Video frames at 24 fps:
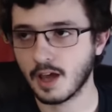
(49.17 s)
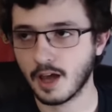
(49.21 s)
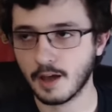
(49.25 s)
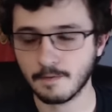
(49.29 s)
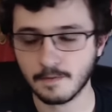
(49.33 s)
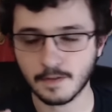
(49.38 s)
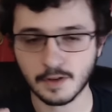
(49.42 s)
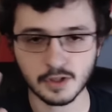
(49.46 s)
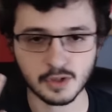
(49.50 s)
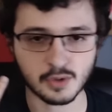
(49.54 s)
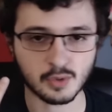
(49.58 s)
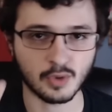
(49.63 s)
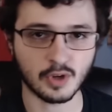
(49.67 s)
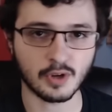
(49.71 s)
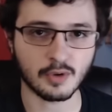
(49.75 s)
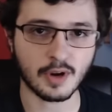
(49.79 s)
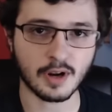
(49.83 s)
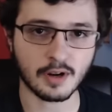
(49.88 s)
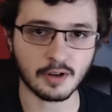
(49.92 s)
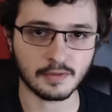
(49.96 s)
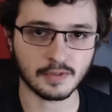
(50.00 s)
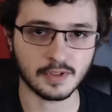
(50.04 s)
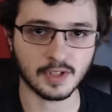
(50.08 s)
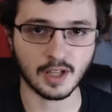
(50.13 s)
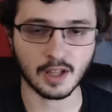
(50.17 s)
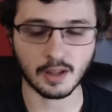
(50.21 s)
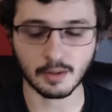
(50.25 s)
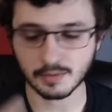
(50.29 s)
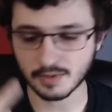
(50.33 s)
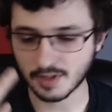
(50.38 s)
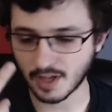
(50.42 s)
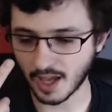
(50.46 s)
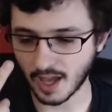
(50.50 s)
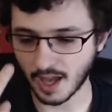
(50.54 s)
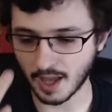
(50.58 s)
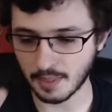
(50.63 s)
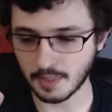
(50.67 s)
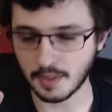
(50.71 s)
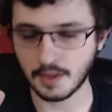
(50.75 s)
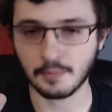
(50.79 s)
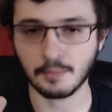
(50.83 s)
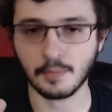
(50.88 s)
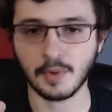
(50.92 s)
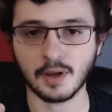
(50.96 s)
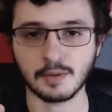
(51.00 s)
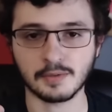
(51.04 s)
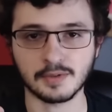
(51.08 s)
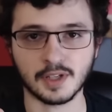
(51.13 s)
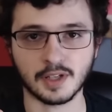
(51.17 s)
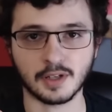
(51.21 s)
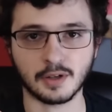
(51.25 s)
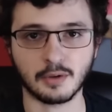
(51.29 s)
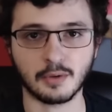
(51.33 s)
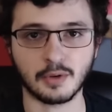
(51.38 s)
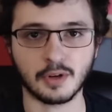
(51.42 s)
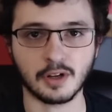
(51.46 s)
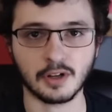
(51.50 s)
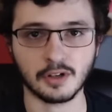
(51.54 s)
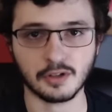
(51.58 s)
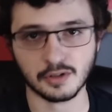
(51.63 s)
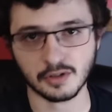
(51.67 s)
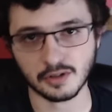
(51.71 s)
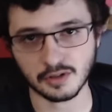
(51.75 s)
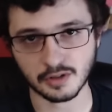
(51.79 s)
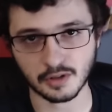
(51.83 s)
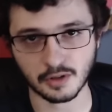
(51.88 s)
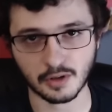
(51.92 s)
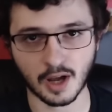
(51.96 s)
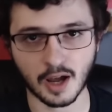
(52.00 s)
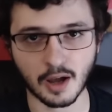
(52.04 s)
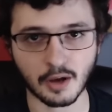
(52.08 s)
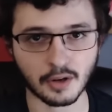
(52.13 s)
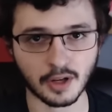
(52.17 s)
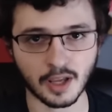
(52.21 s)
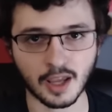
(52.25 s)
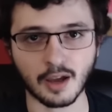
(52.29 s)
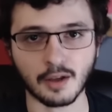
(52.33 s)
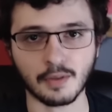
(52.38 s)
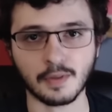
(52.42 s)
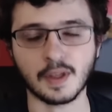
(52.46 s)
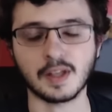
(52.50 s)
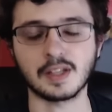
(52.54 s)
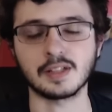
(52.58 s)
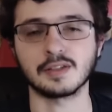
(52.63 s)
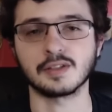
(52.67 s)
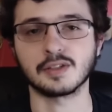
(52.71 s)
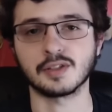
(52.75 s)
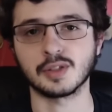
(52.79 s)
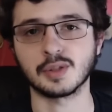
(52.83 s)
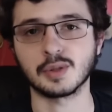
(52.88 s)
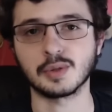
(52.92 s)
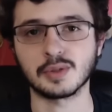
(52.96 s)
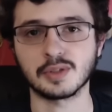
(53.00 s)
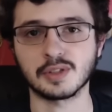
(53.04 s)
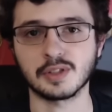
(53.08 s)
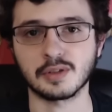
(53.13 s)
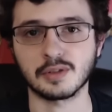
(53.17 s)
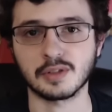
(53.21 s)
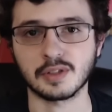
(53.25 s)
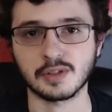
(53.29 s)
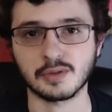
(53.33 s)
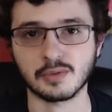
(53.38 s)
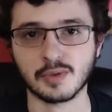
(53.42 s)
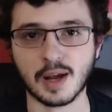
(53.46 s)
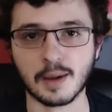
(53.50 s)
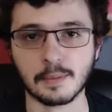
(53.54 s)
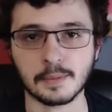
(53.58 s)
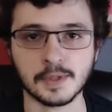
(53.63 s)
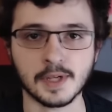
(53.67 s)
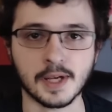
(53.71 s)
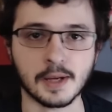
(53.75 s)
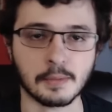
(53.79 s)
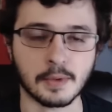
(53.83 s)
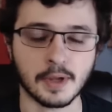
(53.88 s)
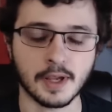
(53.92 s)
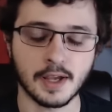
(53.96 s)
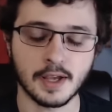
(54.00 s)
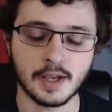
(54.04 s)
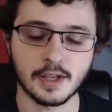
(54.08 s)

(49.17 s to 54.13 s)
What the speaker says: I finished one round of dubs and then Mob Psycho 100, so I'll count that as two series wrapped up.